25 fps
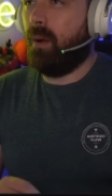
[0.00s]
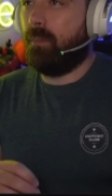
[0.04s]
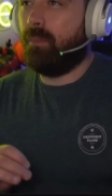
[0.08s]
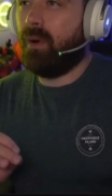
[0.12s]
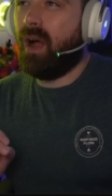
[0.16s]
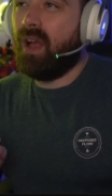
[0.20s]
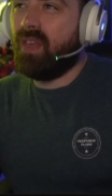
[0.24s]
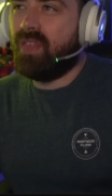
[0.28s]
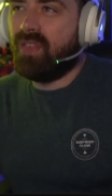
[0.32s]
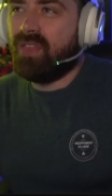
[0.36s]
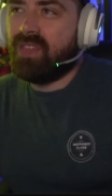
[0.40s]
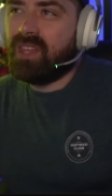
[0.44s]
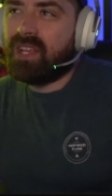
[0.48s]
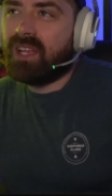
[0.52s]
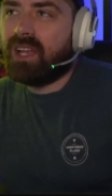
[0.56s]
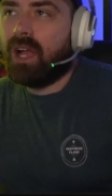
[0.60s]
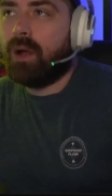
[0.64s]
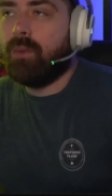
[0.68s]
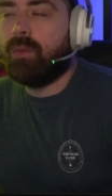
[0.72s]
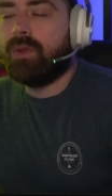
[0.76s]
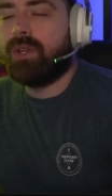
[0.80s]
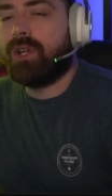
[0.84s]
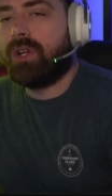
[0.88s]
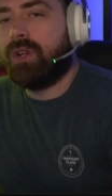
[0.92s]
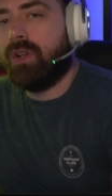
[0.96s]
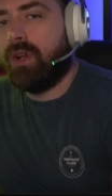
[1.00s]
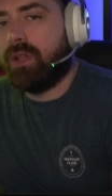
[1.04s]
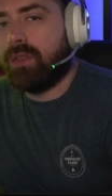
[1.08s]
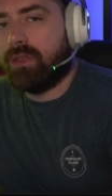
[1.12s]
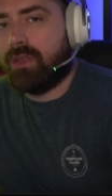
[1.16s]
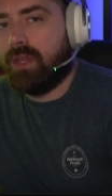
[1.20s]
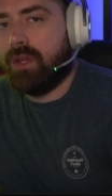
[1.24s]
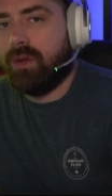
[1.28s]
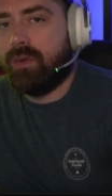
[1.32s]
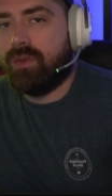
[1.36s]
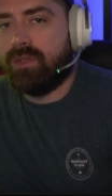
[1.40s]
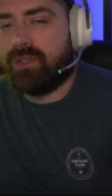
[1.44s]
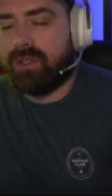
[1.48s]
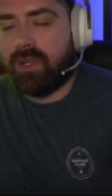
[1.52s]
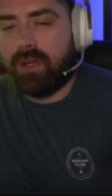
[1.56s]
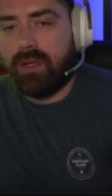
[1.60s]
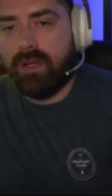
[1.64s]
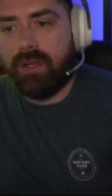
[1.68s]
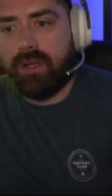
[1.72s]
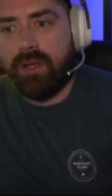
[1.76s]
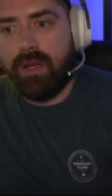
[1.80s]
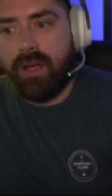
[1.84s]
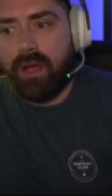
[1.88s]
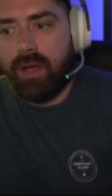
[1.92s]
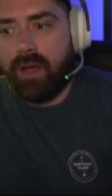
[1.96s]
But I think I would have got those
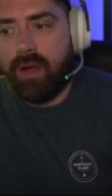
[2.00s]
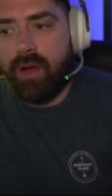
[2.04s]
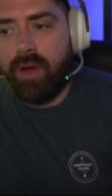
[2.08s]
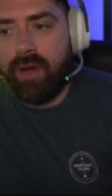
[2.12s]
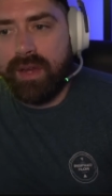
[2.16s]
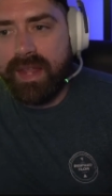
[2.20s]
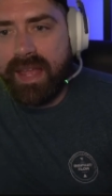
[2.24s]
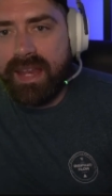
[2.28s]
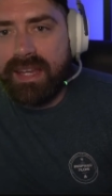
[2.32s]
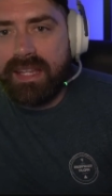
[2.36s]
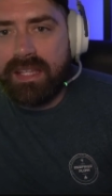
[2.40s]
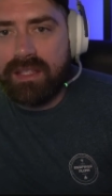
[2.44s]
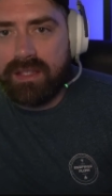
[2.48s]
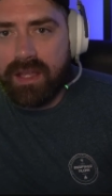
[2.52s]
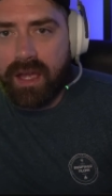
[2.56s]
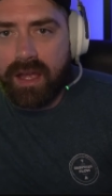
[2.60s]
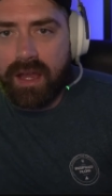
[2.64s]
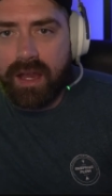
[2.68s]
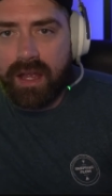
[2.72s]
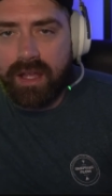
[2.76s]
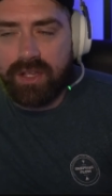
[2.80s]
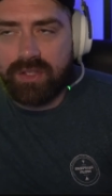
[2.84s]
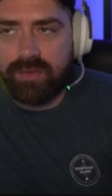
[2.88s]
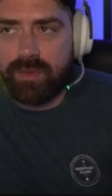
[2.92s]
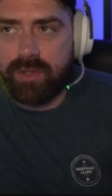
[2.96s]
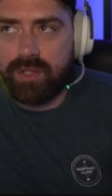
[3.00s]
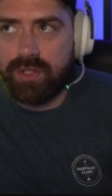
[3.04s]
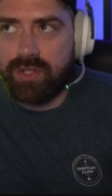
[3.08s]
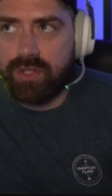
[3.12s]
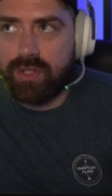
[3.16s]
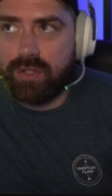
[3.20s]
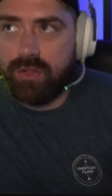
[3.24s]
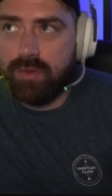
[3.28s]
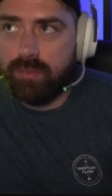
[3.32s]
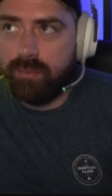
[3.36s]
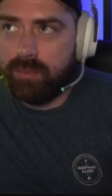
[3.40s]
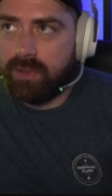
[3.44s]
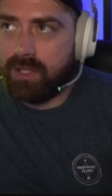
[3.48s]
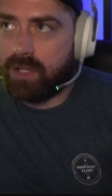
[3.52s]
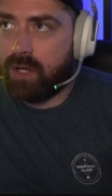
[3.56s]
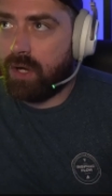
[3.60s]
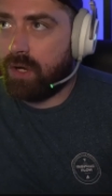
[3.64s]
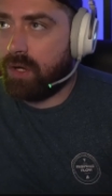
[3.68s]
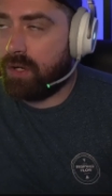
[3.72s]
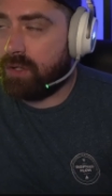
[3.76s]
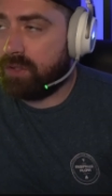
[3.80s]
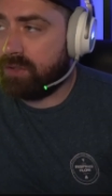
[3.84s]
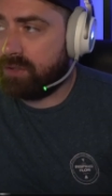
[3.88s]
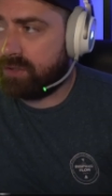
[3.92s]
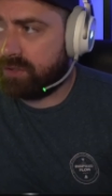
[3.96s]
on any diet I switched to
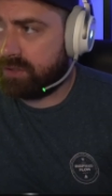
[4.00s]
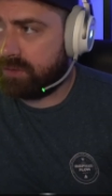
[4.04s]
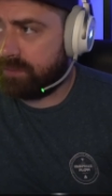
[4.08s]
because